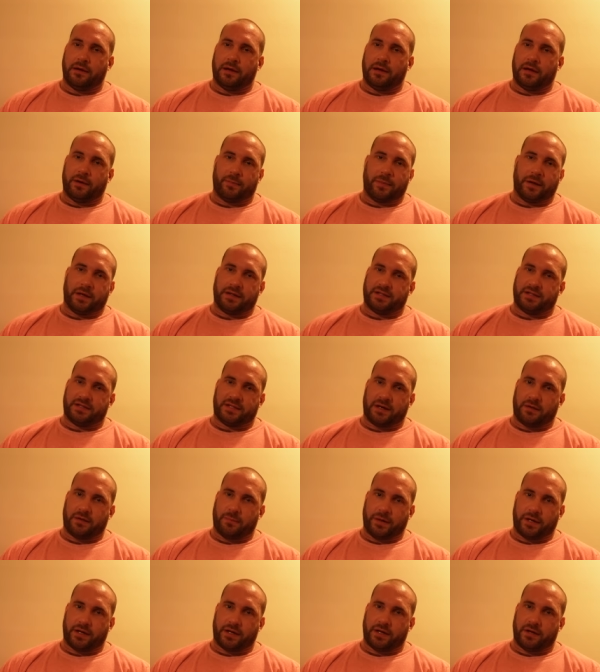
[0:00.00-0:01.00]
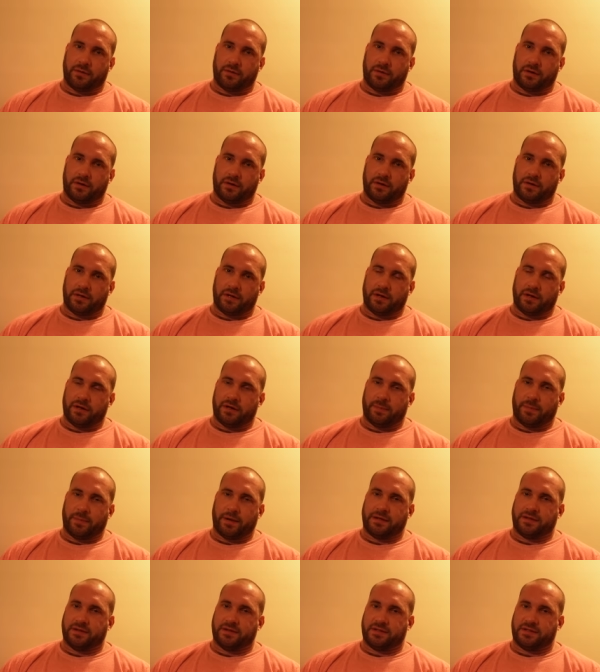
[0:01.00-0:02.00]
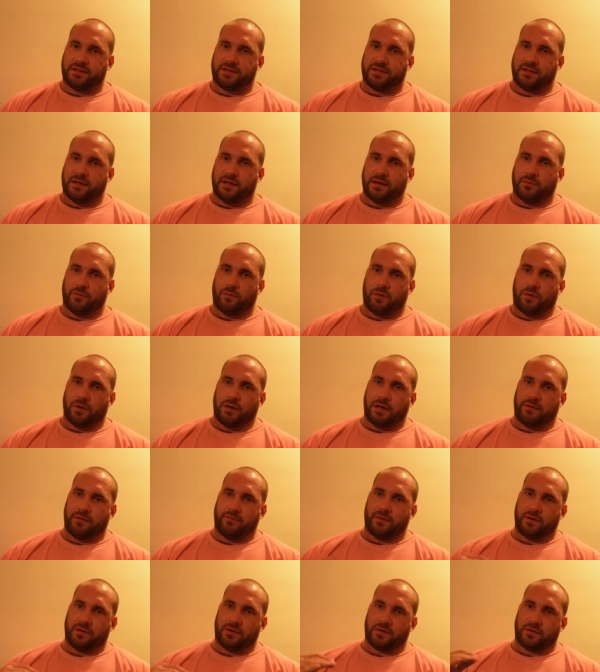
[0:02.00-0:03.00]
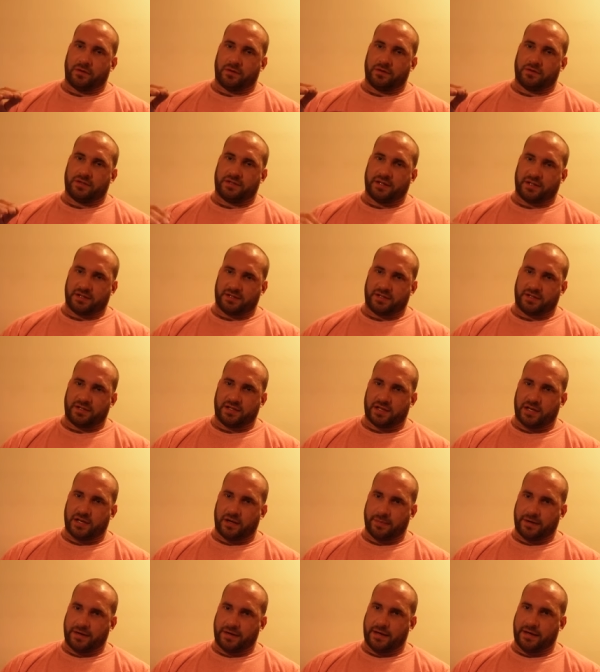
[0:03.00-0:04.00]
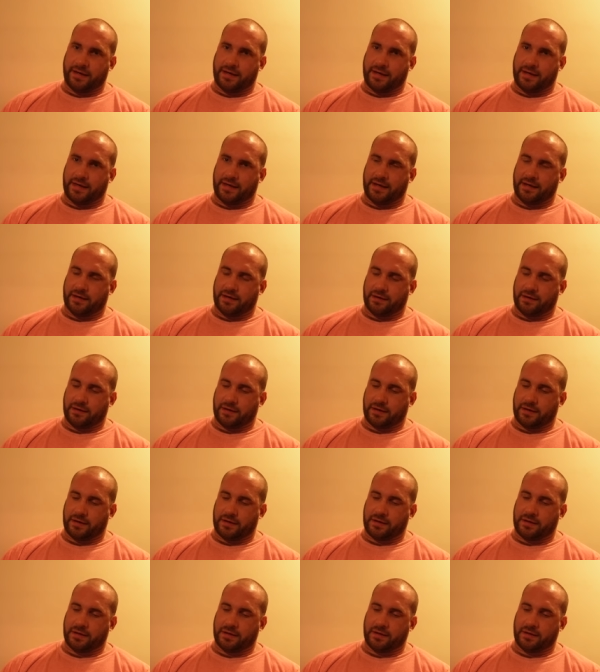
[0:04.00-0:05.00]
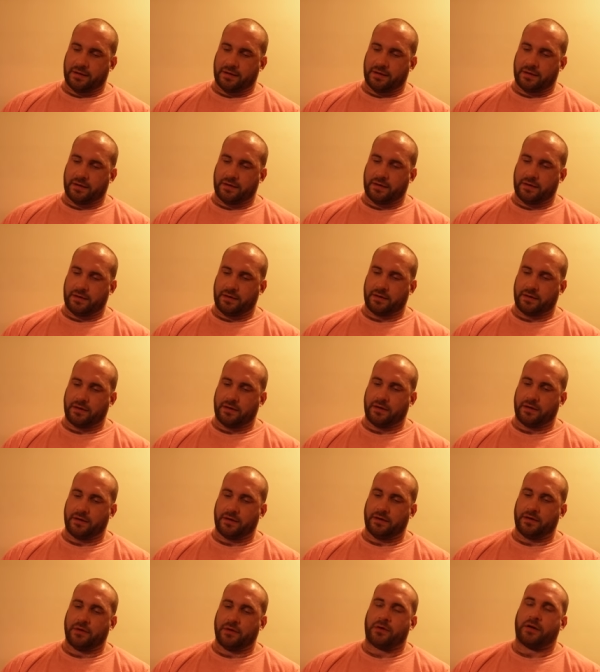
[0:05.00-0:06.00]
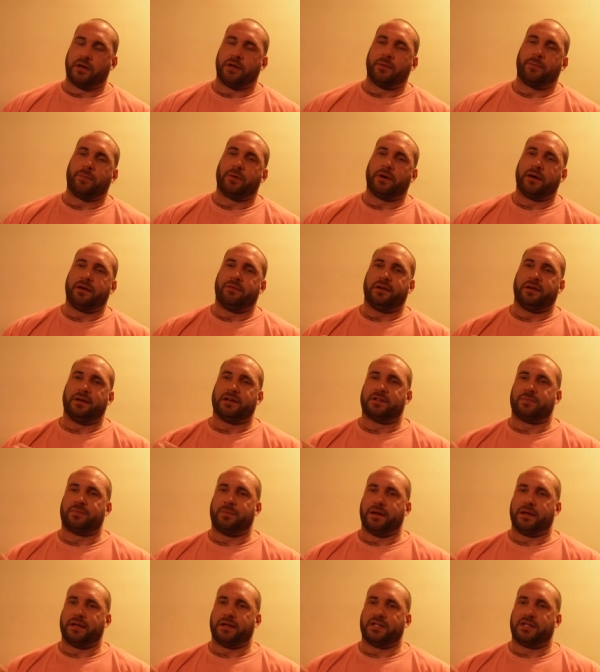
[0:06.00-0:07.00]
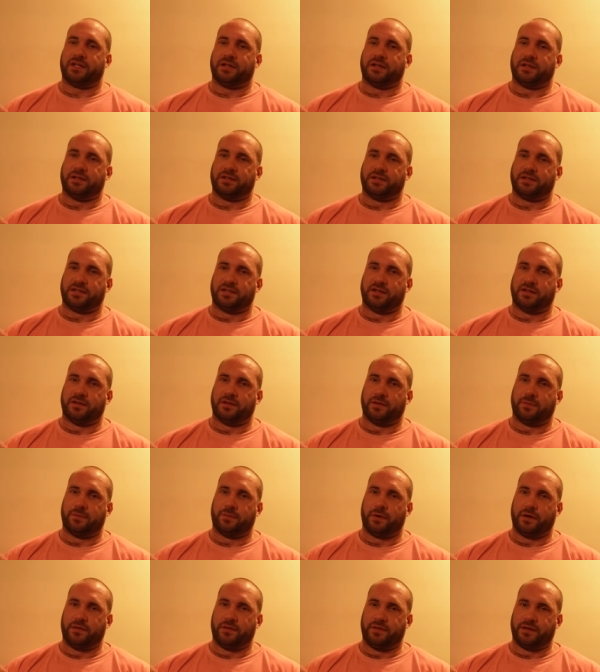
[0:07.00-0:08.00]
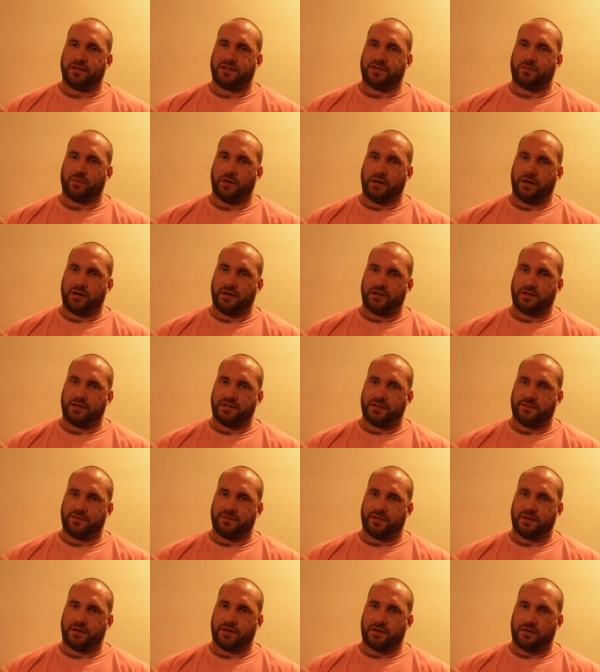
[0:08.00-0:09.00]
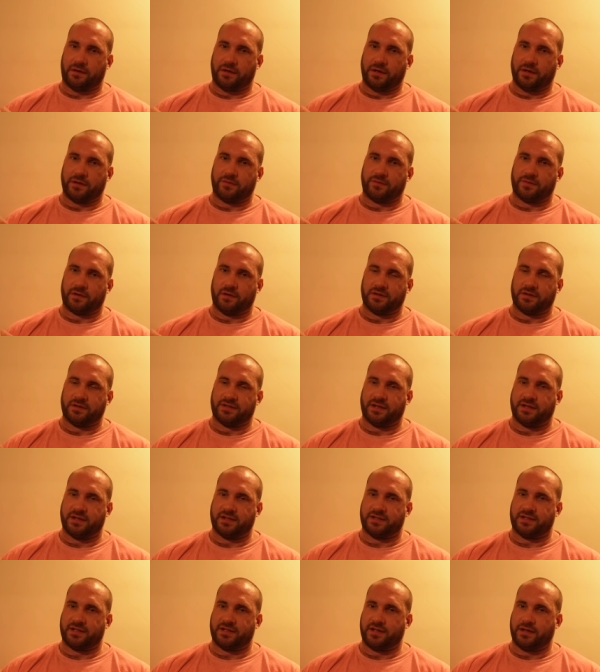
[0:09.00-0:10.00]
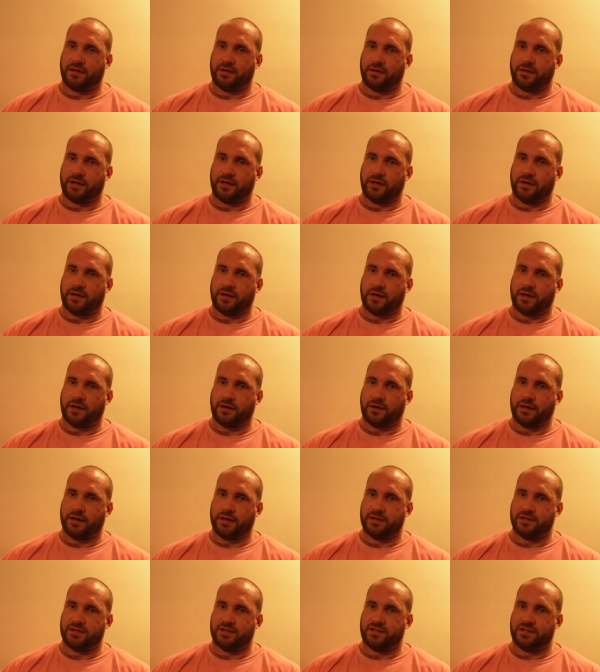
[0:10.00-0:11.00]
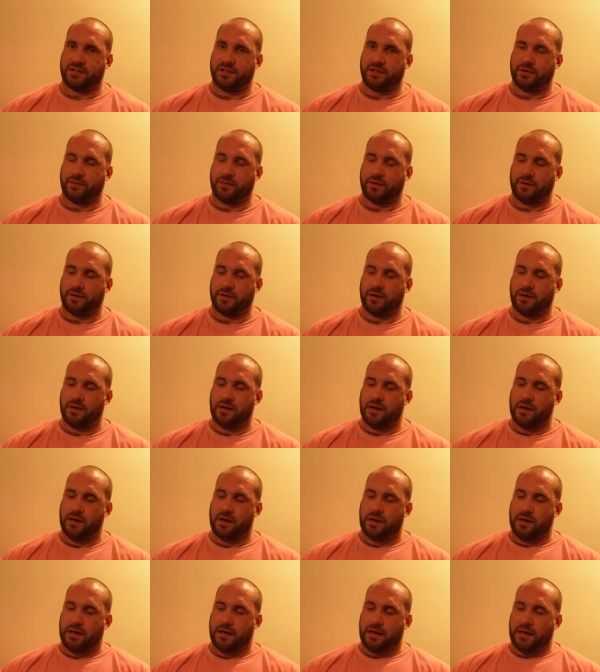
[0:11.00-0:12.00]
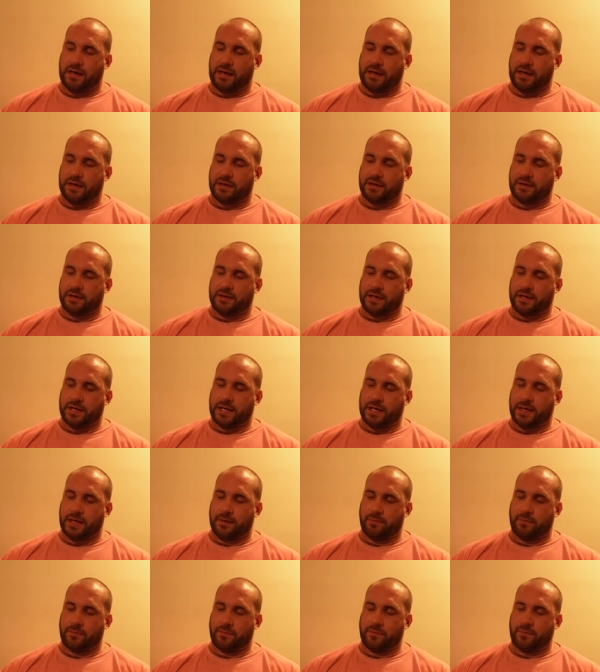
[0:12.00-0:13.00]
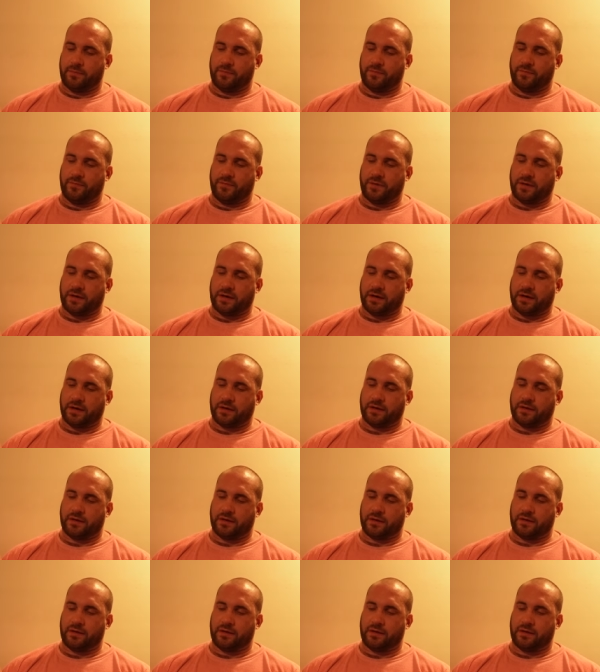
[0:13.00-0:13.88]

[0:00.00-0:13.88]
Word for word: It depends how big you are. You know, it depends like what level of contest you're coming in at. Like the look at the previous pictures and the previous winners of the kind of contests that you're looking at going into and and um, you know